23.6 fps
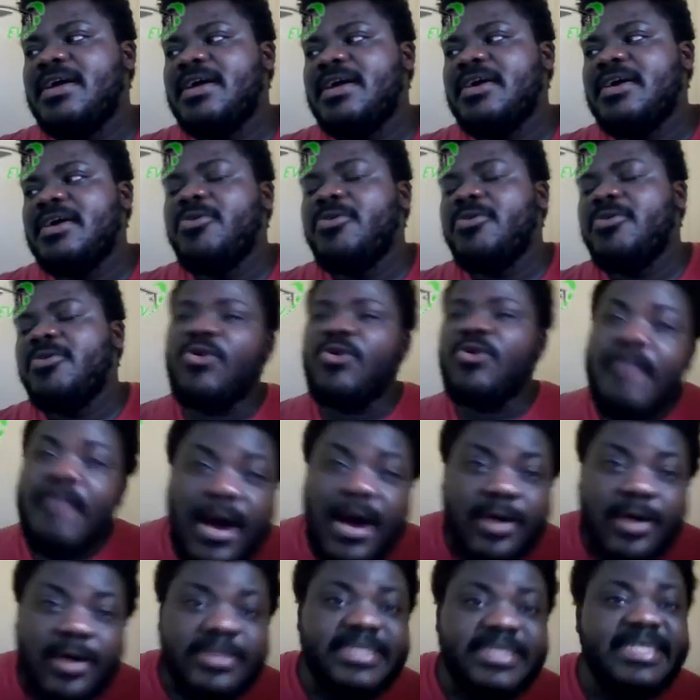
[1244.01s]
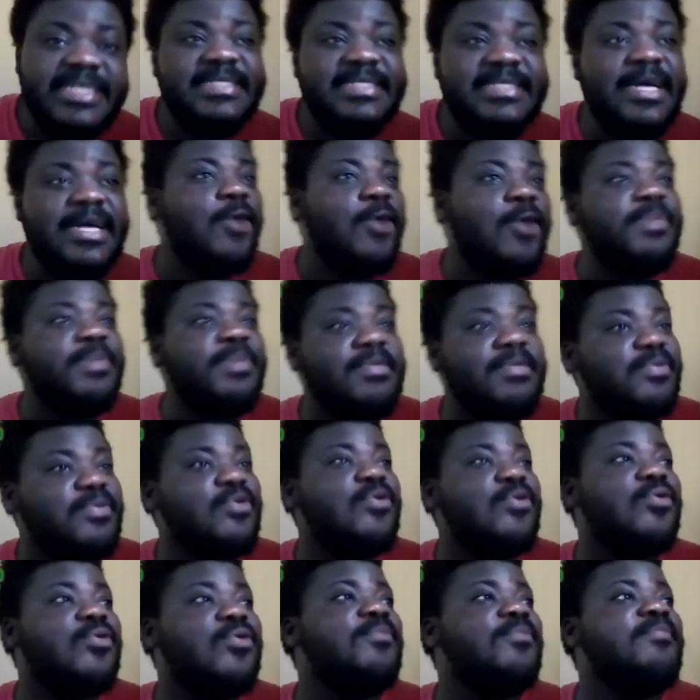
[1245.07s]
global data or
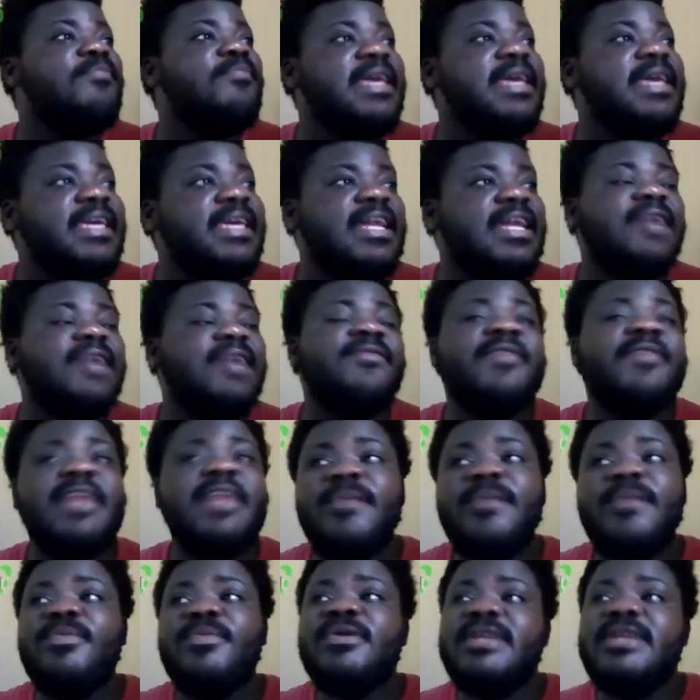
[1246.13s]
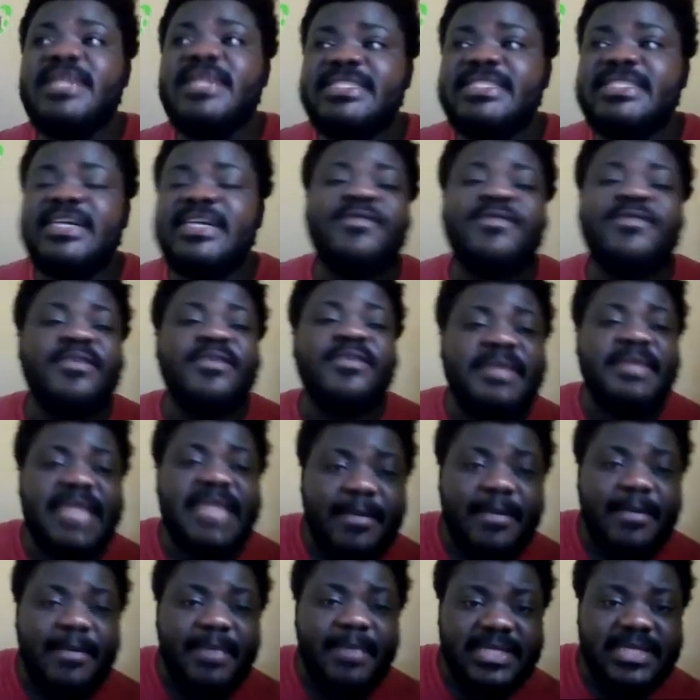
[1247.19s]
people making available data from
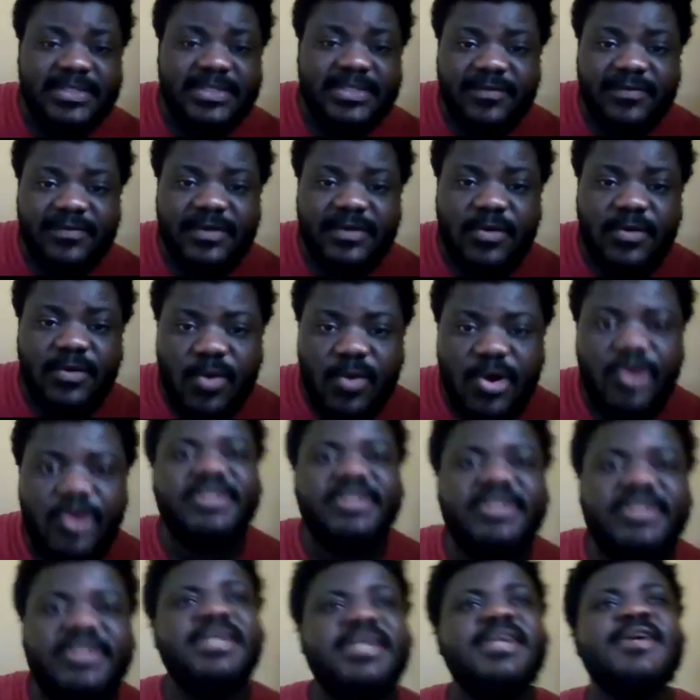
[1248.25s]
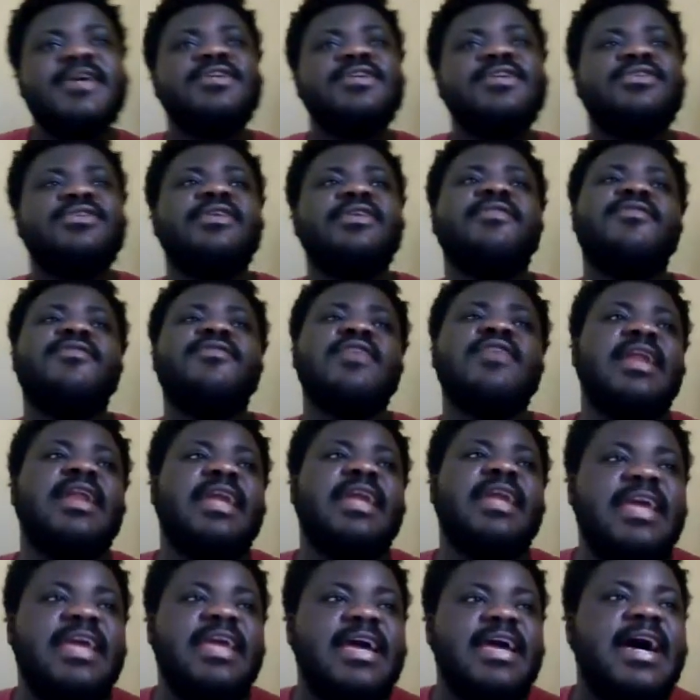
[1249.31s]
their part of the world. So if you're
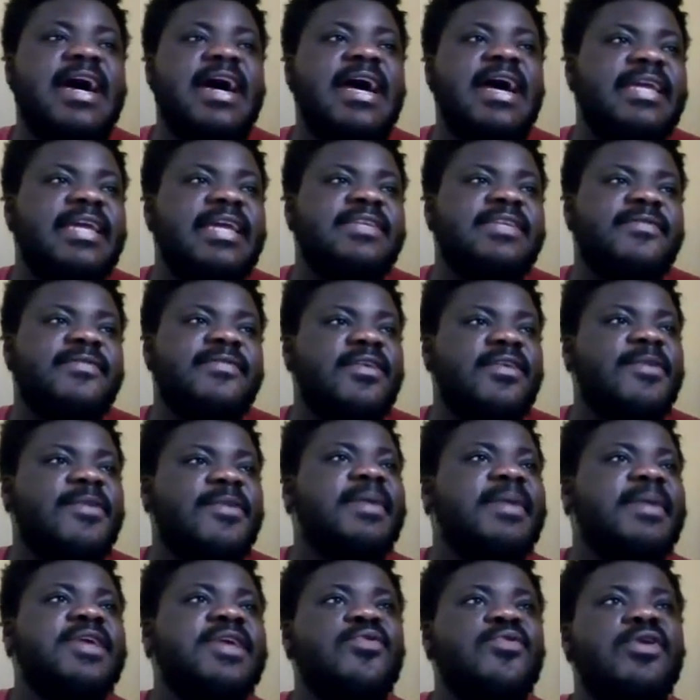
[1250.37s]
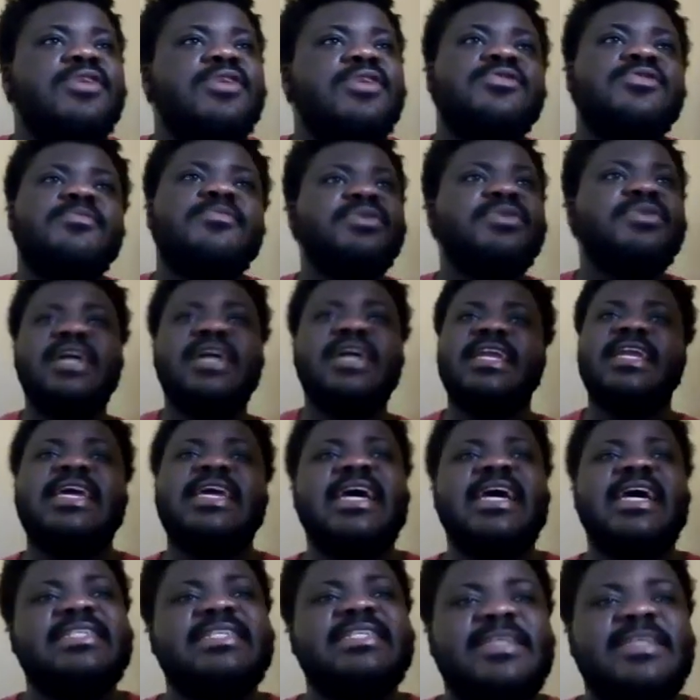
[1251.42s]
an AI developer and you want to build an AI
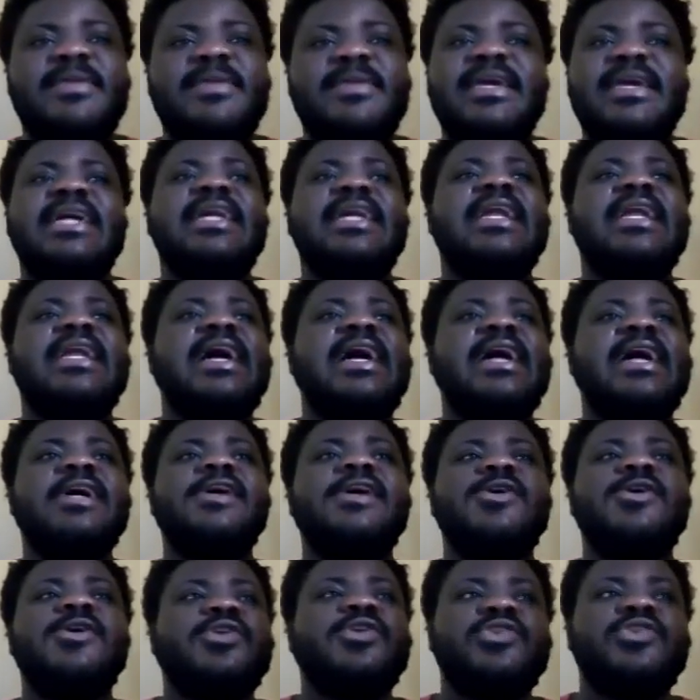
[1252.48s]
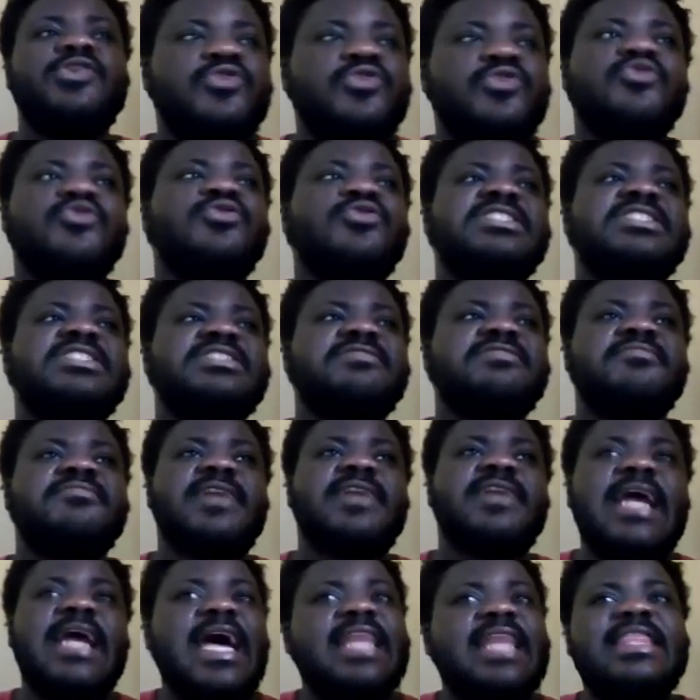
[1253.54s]
system in Ghana, you could
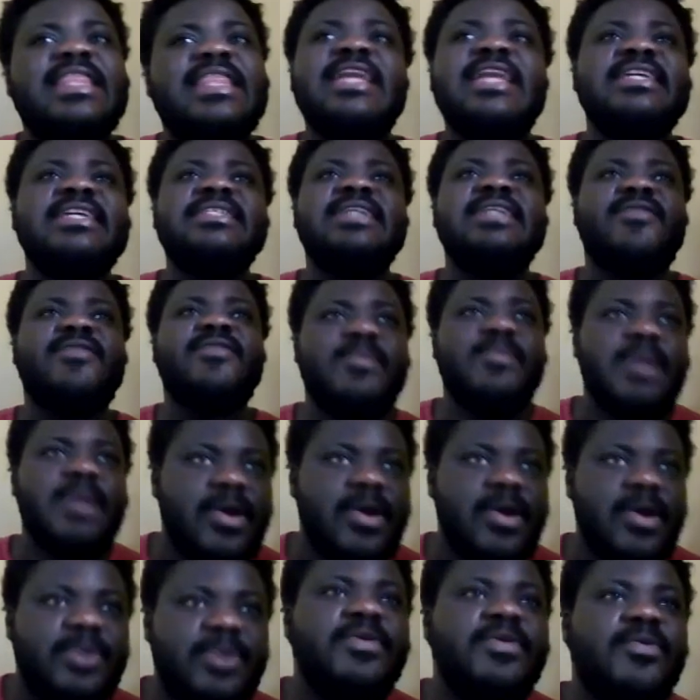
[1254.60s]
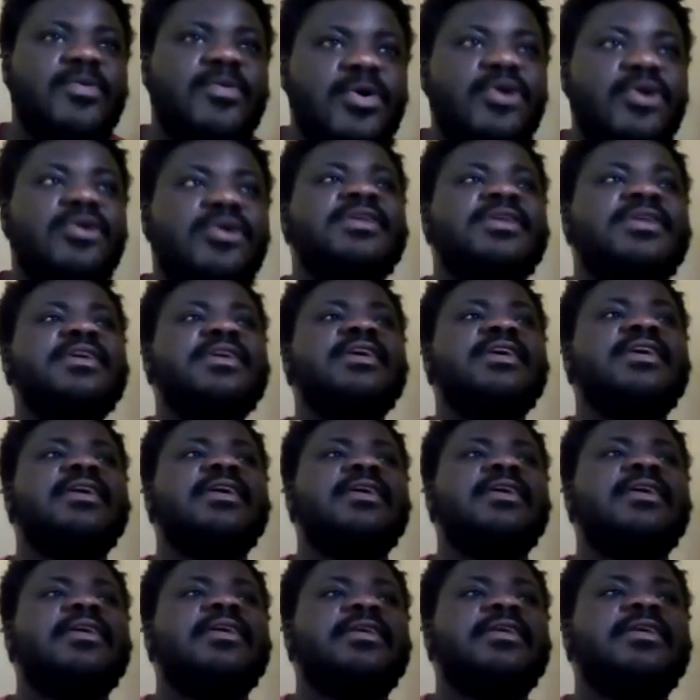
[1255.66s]
gather data from around the world.
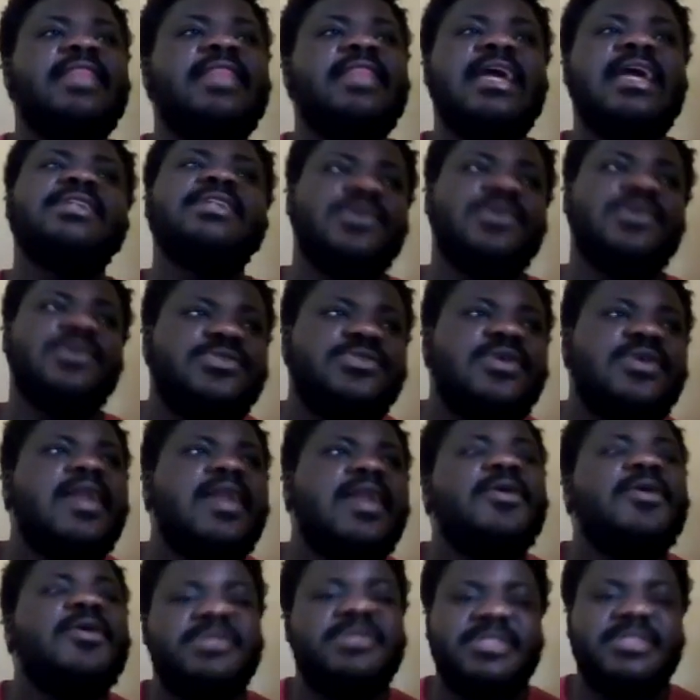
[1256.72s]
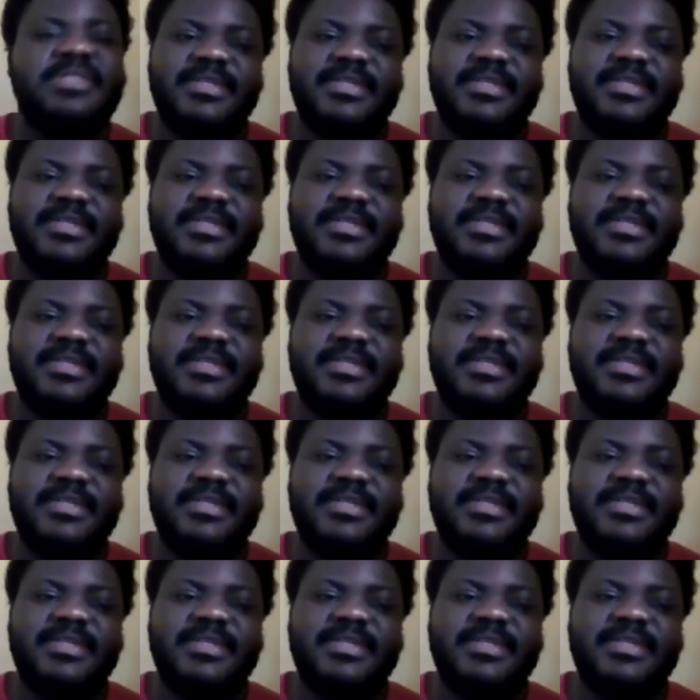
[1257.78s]
That is also an option.